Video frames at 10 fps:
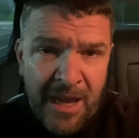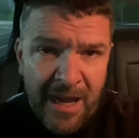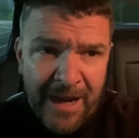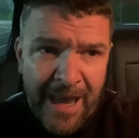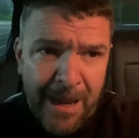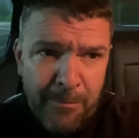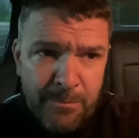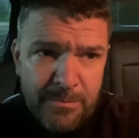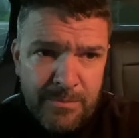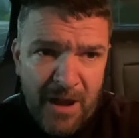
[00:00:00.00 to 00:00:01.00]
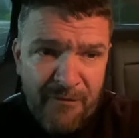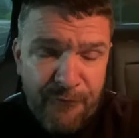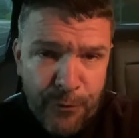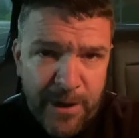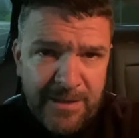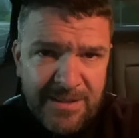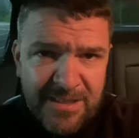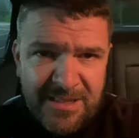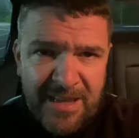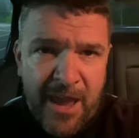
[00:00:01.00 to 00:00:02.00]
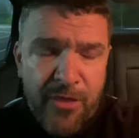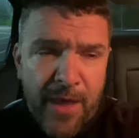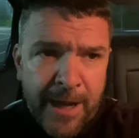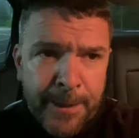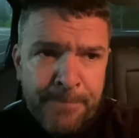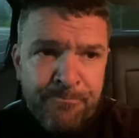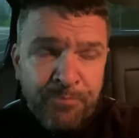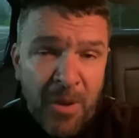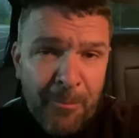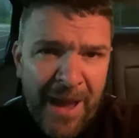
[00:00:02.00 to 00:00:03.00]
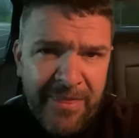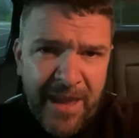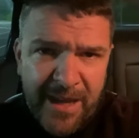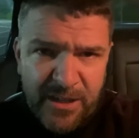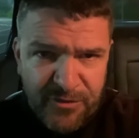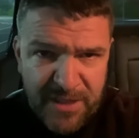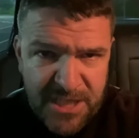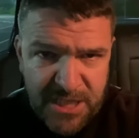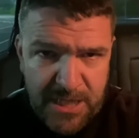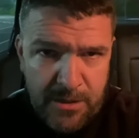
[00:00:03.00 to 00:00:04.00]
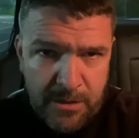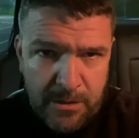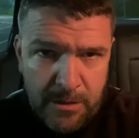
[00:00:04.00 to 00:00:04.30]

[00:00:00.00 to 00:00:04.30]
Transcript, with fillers: And I'm afraid to say that by the end of this year,